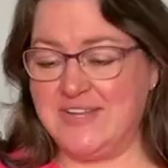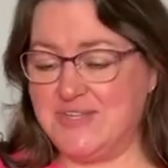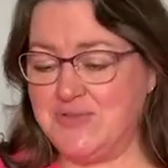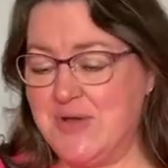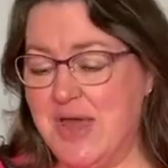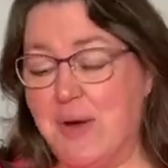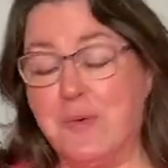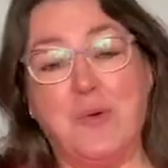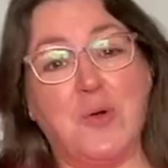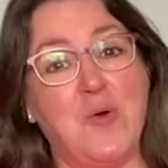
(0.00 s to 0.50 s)
so
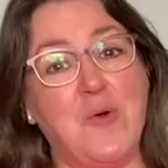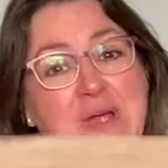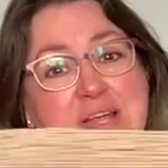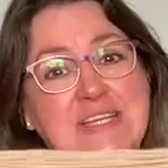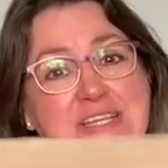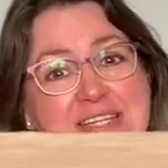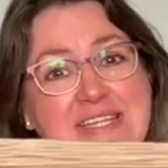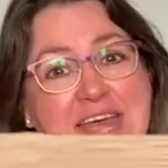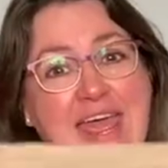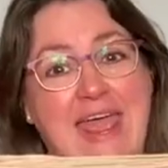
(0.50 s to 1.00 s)
now we're going
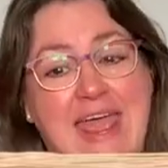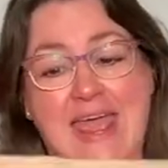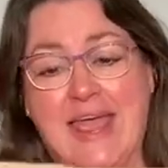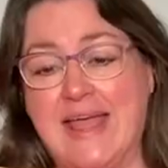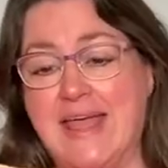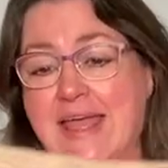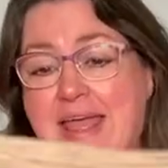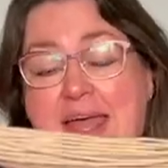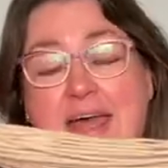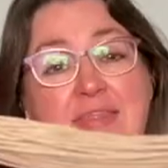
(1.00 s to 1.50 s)
to take
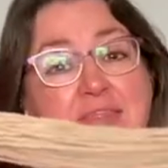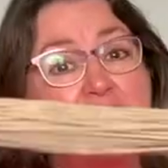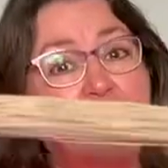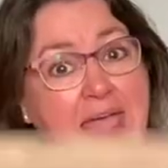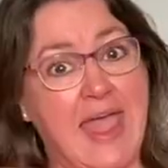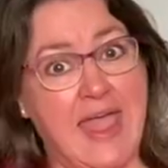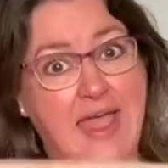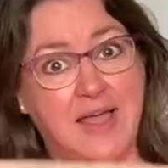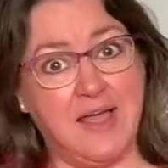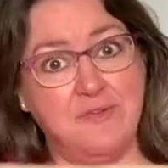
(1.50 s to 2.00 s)
the
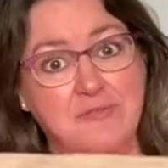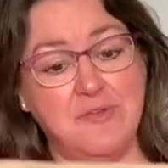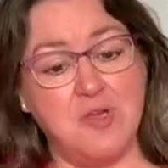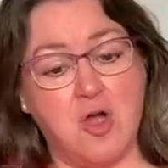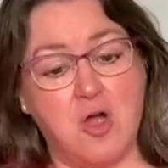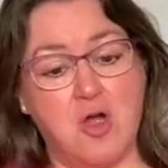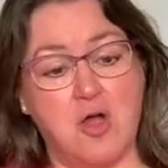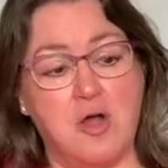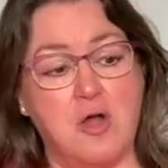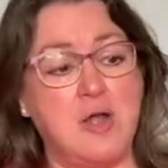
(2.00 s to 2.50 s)
hank of
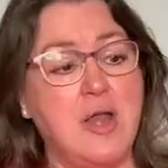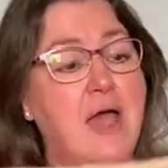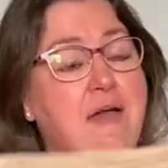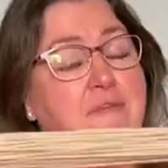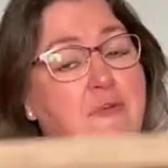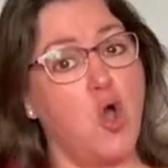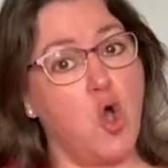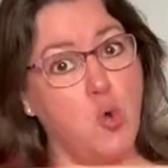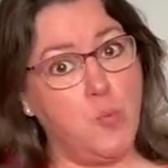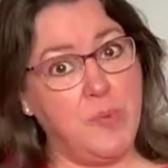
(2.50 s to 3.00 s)
yarn.
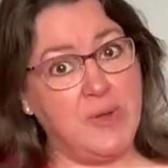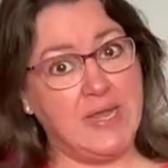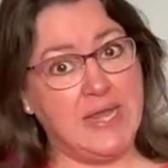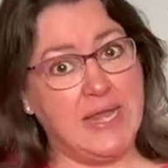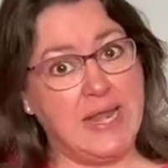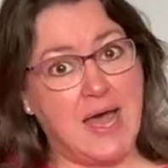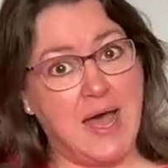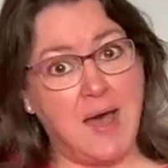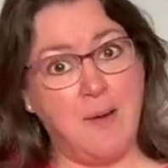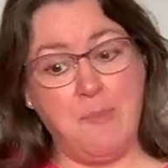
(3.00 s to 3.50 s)
I've opened it
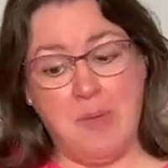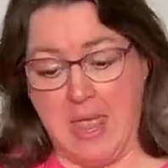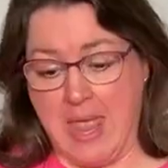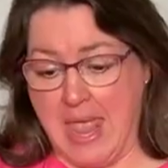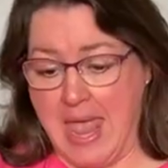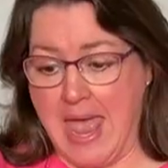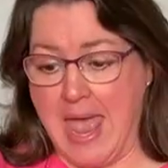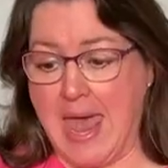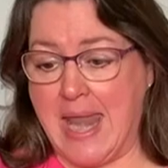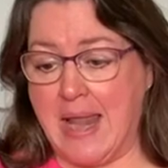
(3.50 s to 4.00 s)
up
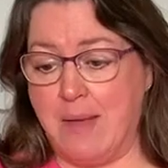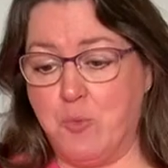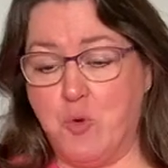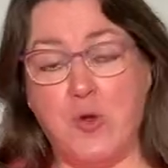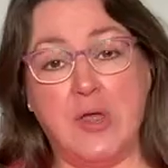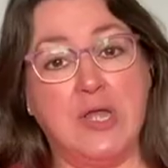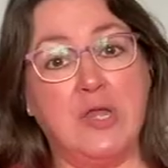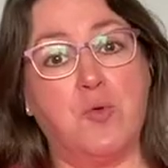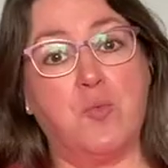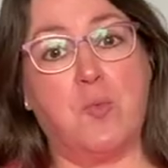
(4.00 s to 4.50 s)
and I'm
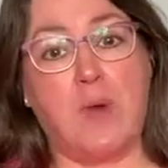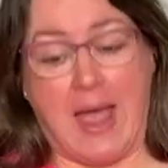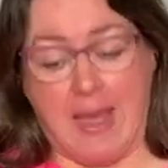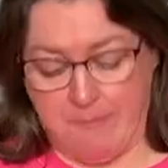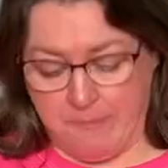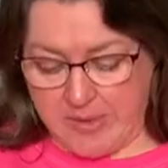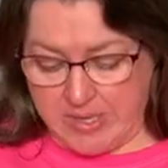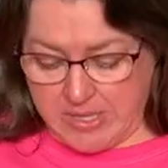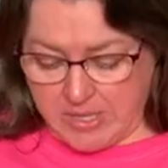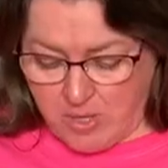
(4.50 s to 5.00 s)
going to
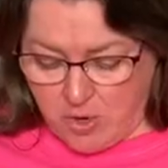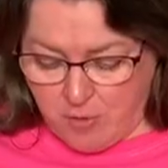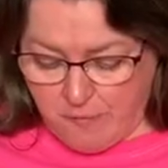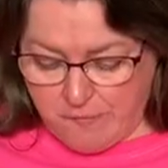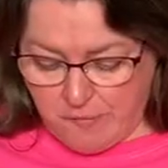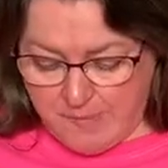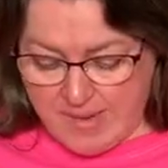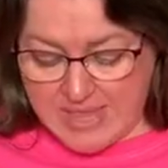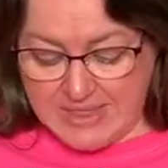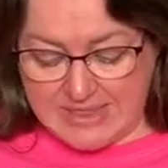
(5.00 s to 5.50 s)
wrap it
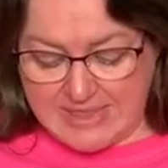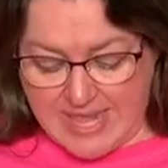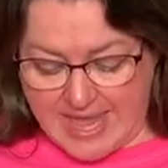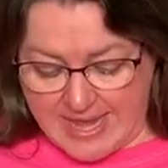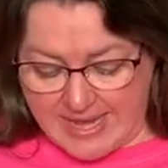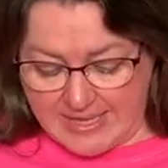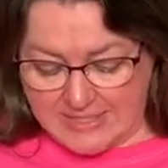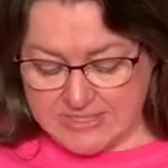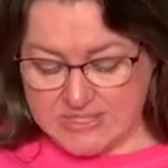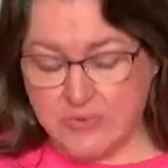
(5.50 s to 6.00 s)
over my
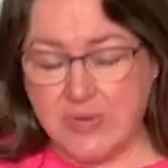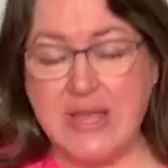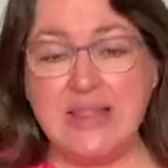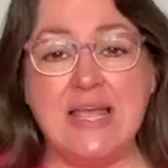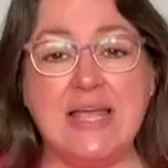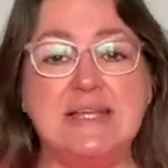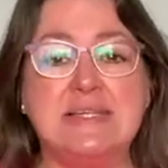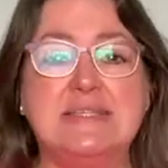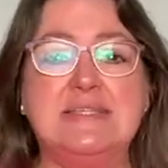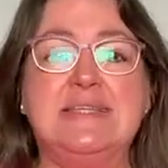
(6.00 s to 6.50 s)
legs. So I
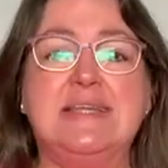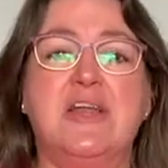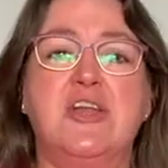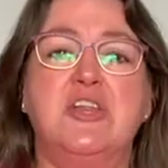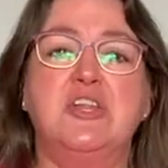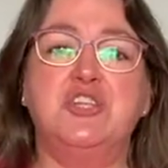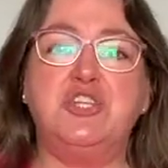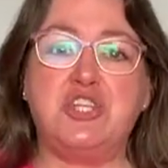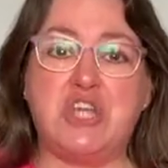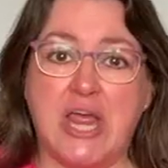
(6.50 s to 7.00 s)
like to sit on
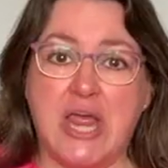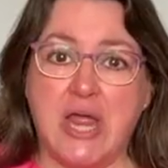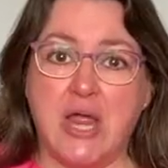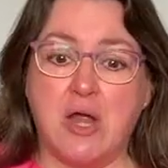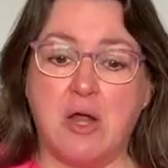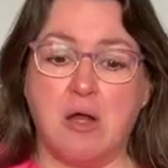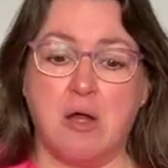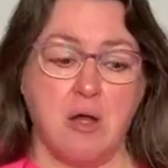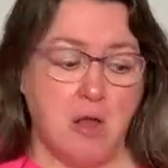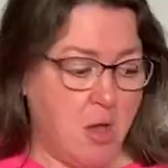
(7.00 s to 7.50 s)
a
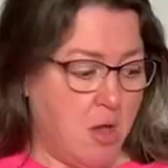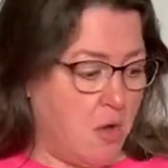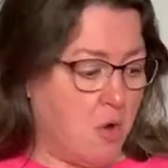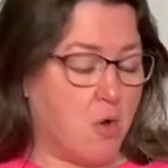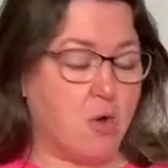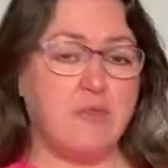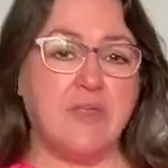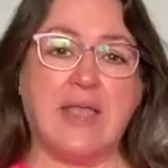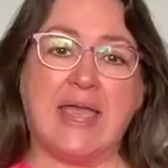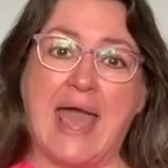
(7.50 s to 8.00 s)
chair
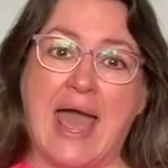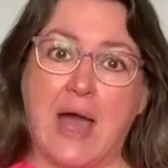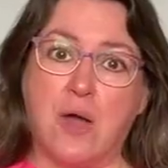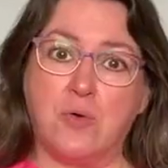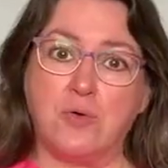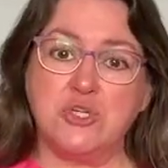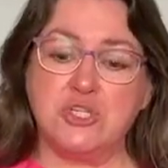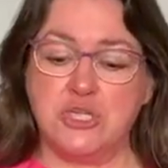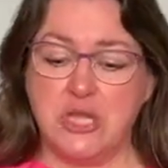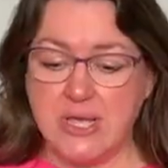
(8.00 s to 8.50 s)
or the
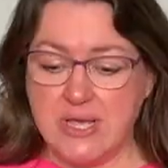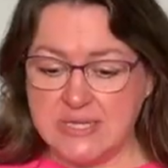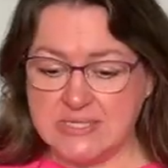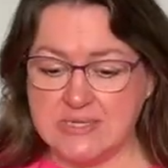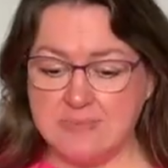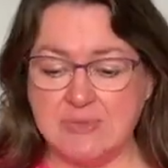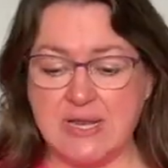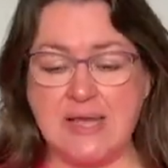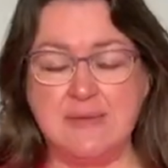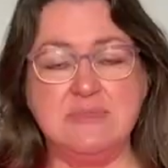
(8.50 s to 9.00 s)
couch.
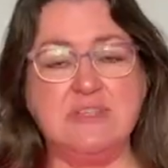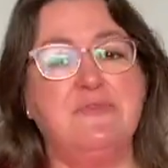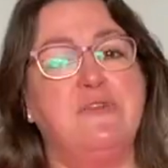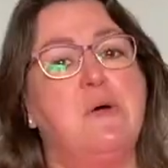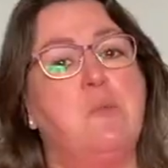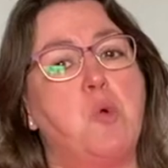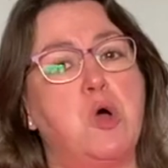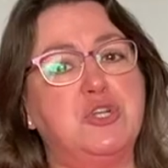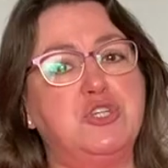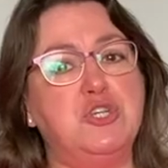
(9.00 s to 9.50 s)
Sometimes if
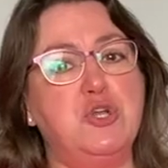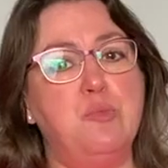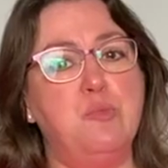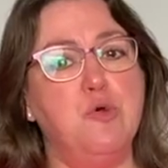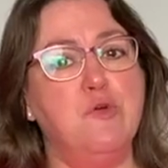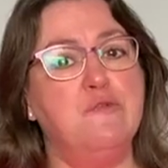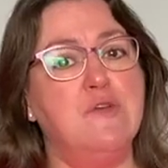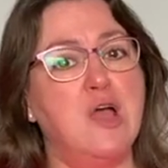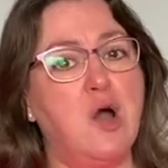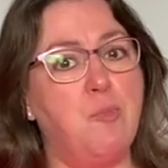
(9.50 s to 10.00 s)
I'm watching a
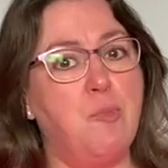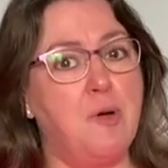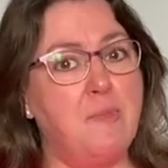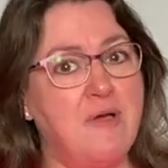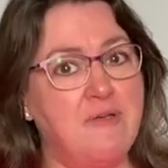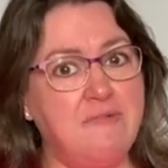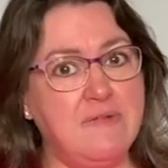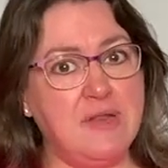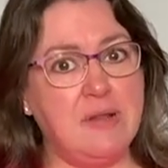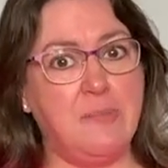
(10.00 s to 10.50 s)
movie, I'll put
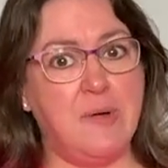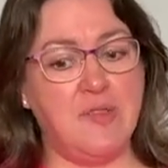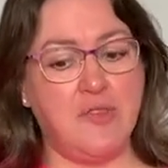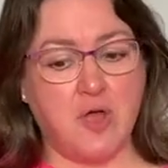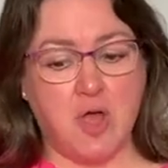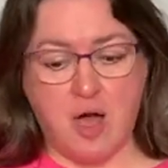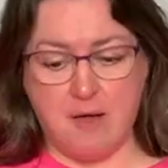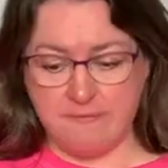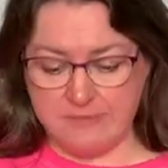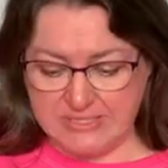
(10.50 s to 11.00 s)
my feet up on the
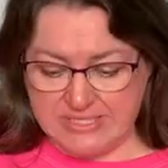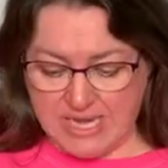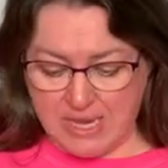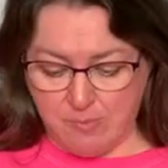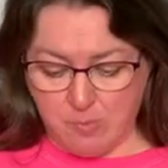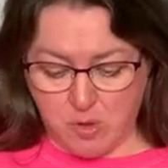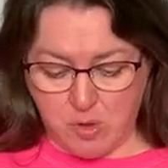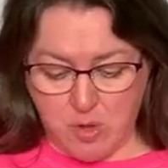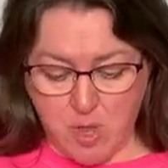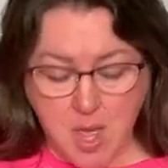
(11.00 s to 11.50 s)
coffee
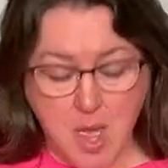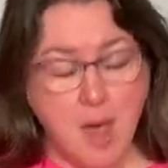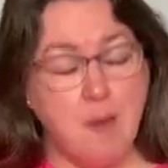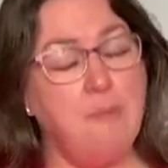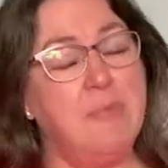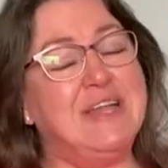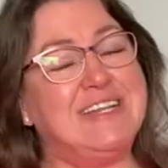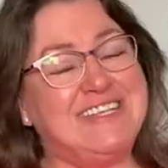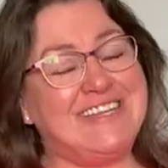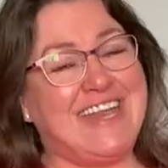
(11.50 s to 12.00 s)
table,
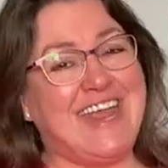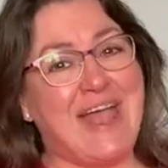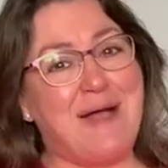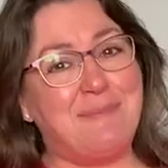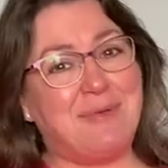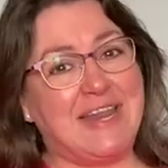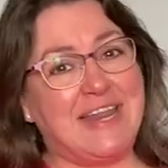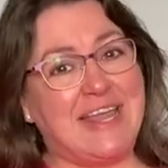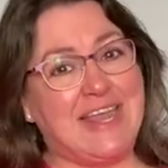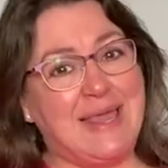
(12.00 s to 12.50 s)
but today I'm
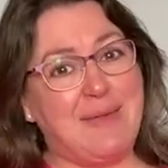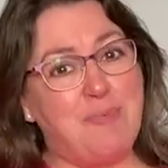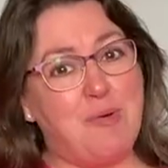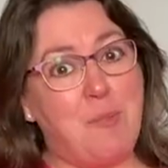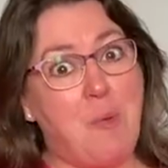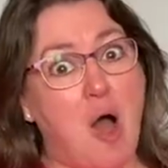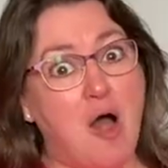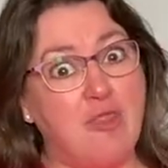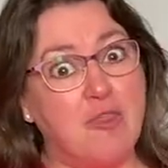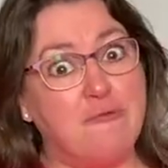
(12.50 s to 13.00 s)
going to keep
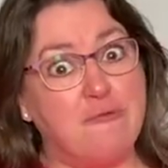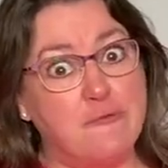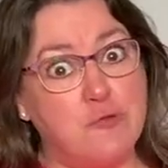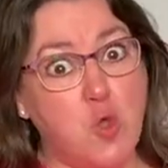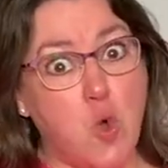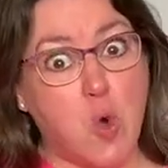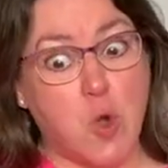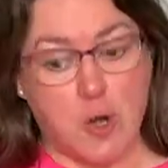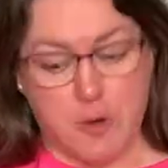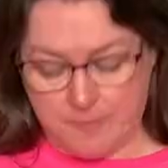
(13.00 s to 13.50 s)
them on the
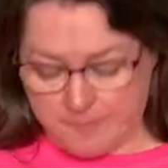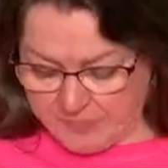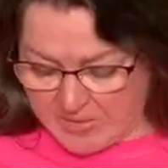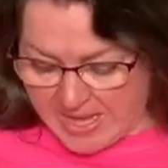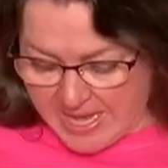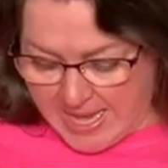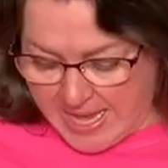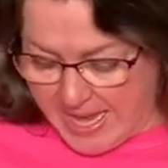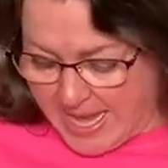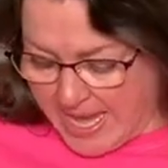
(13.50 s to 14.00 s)
floor.
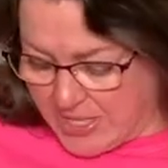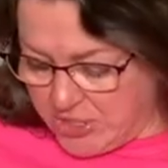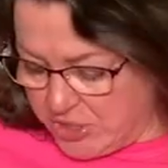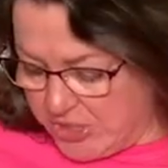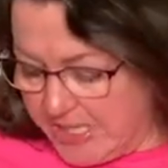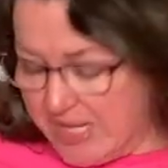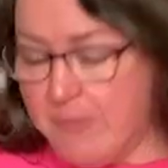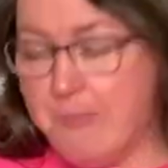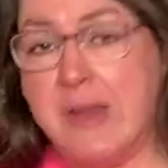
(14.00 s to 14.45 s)
And you need a